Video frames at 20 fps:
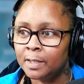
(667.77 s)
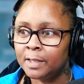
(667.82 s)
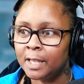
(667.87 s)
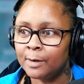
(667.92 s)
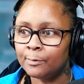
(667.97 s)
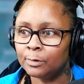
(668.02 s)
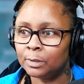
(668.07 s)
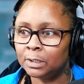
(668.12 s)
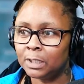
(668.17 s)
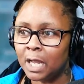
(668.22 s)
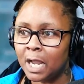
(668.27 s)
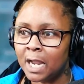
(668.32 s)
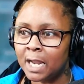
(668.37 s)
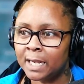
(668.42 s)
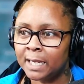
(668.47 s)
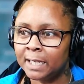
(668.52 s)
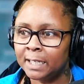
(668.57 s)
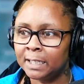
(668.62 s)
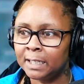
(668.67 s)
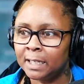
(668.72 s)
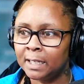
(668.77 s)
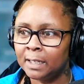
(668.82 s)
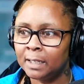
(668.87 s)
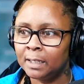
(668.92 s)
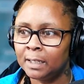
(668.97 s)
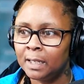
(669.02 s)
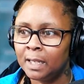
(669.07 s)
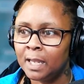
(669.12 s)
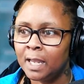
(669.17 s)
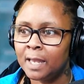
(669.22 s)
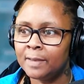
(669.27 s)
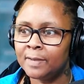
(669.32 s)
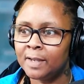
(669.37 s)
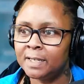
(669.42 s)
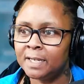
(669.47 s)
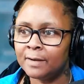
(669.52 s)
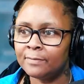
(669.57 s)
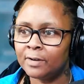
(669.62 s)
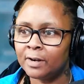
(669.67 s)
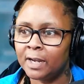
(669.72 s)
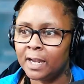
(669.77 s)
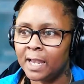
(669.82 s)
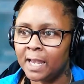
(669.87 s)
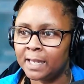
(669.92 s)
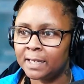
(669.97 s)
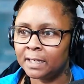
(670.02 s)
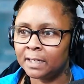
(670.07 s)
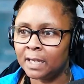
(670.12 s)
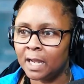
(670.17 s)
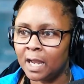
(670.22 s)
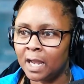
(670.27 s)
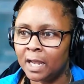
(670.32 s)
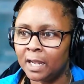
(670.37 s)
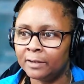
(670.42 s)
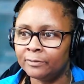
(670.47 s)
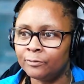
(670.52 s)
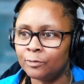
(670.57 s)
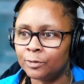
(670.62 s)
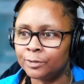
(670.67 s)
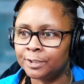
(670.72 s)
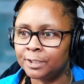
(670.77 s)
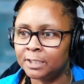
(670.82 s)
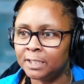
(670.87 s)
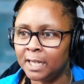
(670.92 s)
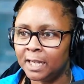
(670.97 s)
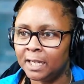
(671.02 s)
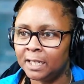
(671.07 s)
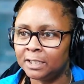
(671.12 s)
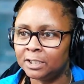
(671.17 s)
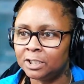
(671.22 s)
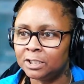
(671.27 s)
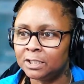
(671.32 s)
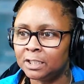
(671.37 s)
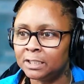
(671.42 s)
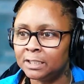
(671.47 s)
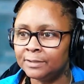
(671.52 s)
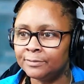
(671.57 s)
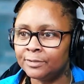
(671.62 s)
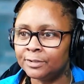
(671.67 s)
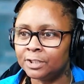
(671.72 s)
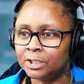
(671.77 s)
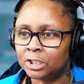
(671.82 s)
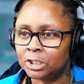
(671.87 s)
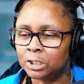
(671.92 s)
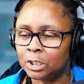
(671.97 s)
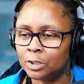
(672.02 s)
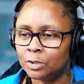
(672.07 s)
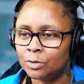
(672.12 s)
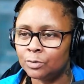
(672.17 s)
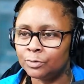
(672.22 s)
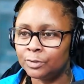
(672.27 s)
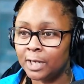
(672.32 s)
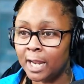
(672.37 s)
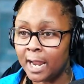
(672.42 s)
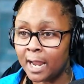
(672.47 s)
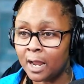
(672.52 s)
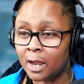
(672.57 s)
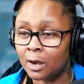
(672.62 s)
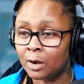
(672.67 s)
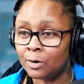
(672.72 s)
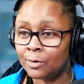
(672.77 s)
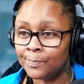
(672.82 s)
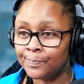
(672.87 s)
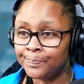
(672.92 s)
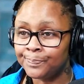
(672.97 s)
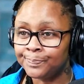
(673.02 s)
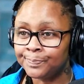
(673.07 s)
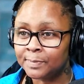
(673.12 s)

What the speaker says: they were lying and they never had a guy for today to deliver this load. Now,